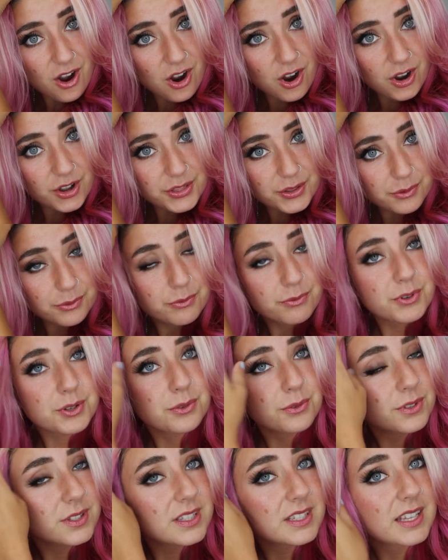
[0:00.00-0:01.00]
on the
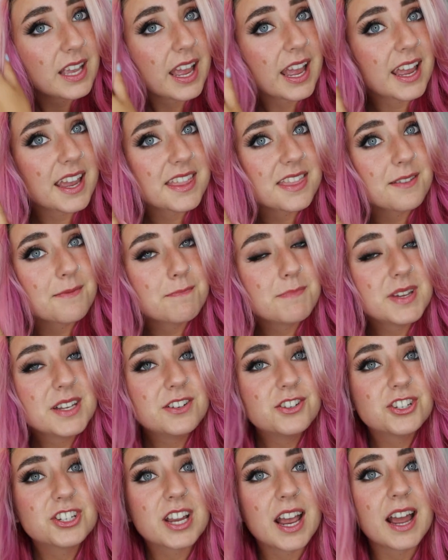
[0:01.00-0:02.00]
roots and the
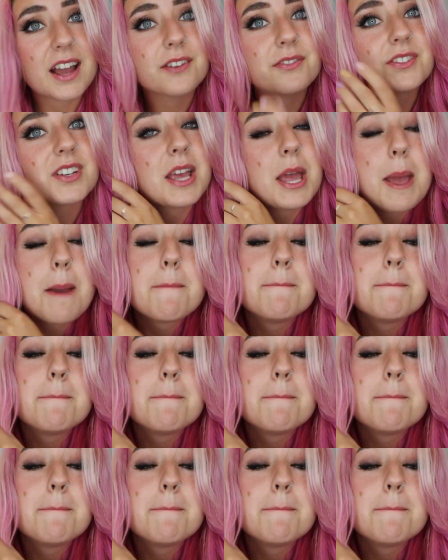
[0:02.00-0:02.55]
mid shaft,